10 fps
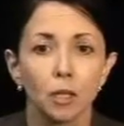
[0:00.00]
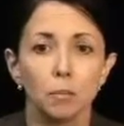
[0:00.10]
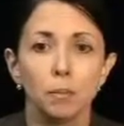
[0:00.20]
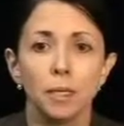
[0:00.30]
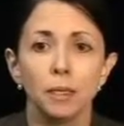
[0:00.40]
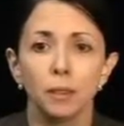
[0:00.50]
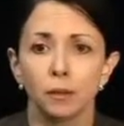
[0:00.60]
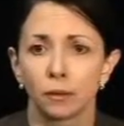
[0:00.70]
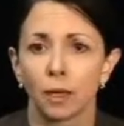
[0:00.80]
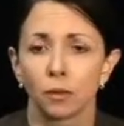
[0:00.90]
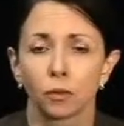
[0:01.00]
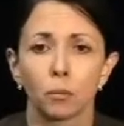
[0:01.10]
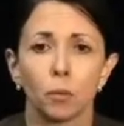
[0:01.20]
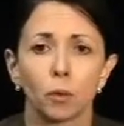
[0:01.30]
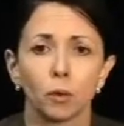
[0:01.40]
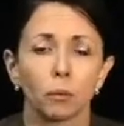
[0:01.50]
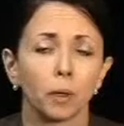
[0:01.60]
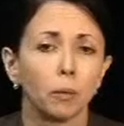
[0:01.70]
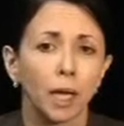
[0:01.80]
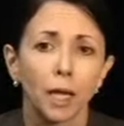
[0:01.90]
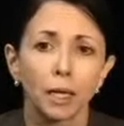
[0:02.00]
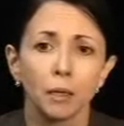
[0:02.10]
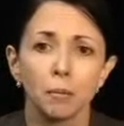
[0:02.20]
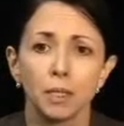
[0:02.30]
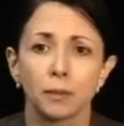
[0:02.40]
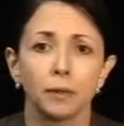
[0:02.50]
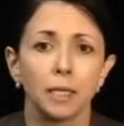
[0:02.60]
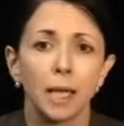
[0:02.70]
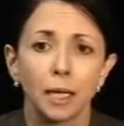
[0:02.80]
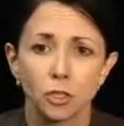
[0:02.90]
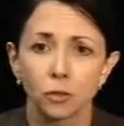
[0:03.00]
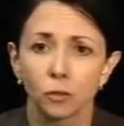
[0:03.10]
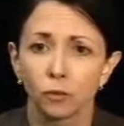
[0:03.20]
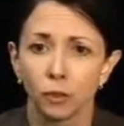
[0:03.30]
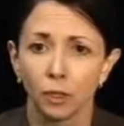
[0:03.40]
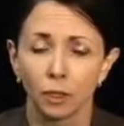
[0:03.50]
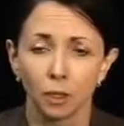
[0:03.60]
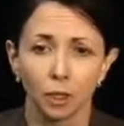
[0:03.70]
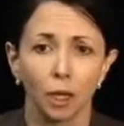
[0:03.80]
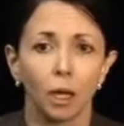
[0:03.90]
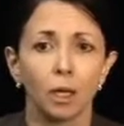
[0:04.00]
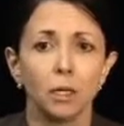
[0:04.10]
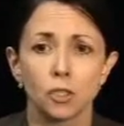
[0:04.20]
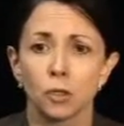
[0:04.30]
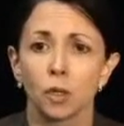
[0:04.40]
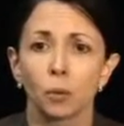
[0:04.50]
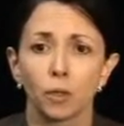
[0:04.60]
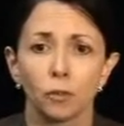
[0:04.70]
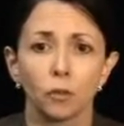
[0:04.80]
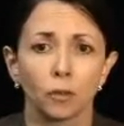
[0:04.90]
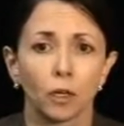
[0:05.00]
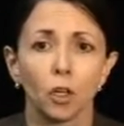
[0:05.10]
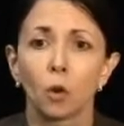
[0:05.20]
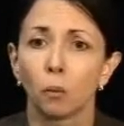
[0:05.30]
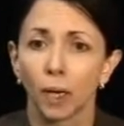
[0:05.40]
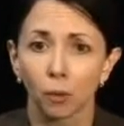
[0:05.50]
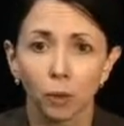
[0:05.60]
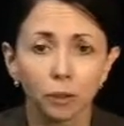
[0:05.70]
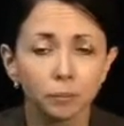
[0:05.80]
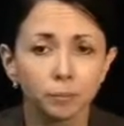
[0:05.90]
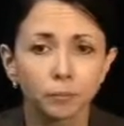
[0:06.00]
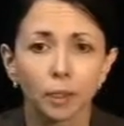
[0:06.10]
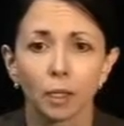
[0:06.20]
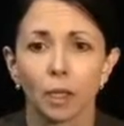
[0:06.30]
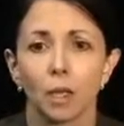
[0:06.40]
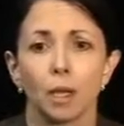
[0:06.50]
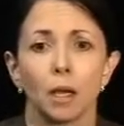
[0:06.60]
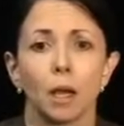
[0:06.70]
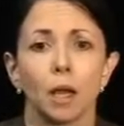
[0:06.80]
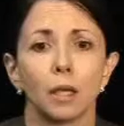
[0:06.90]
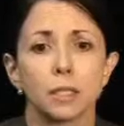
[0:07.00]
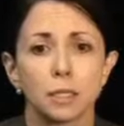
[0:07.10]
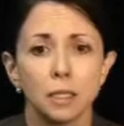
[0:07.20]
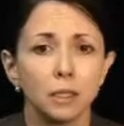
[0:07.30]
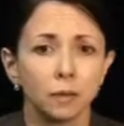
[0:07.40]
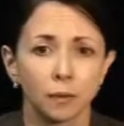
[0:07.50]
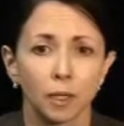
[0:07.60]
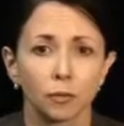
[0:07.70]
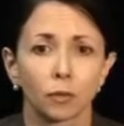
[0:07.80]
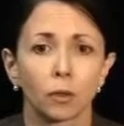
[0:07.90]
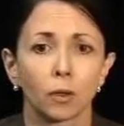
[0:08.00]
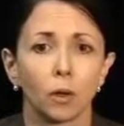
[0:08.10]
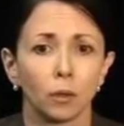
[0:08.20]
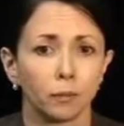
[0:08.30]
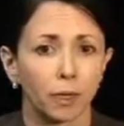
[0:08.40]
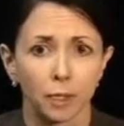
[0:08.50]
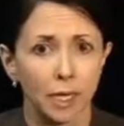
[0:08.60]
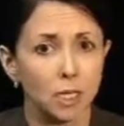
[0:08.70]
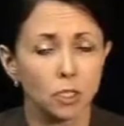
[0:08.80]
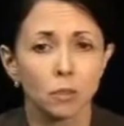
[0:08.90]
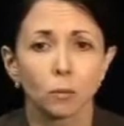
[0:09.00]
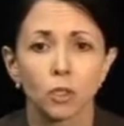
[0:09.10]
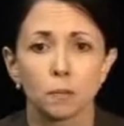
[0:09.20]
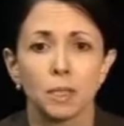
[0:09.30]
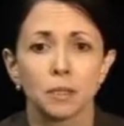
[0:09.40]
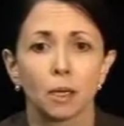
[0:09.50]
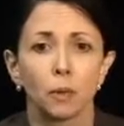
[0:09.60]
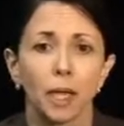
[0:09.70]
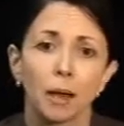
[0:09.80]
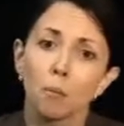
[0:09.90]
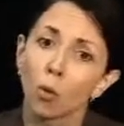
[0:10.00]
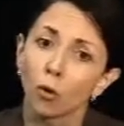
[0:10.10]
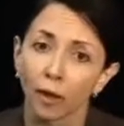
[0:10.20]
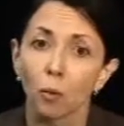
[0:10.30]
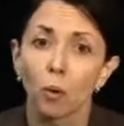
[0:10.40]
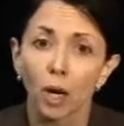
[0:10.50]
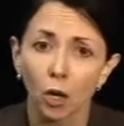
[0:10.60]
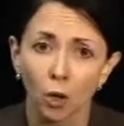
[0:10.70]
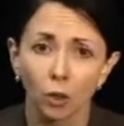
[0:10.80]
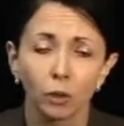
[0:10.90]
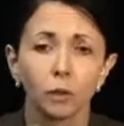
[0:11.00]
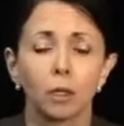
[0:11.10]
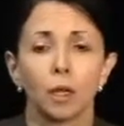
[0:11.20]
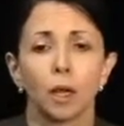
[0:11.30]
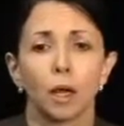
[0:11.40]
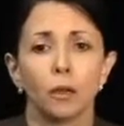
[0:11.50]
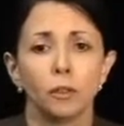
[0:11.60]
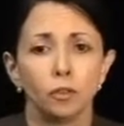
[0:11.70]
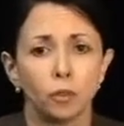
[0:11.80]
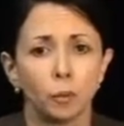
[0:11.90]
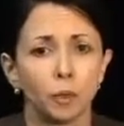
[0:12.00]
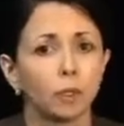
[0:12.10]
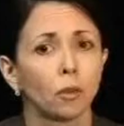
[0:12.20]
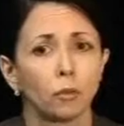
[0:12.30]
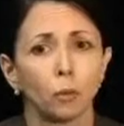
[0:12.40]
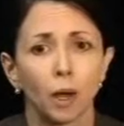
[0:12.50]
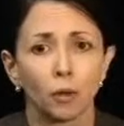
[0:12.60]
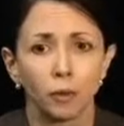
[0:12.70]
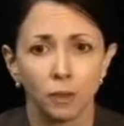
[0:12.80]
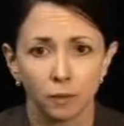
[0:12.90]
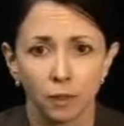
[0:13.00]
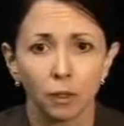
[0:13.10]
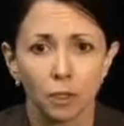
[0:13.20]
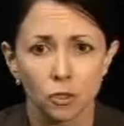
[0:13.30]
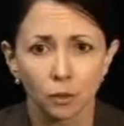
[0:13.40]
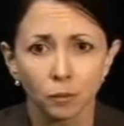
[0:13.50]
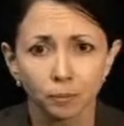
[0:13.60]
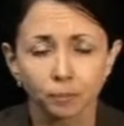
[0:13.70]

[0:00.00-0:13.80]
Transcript: B stands for border irregularity, means that the edges of the uh, lesion in question are not regular. Uh, C stands for color variegation, which means that we have more than one color uh, distributed throughout the skin lesion.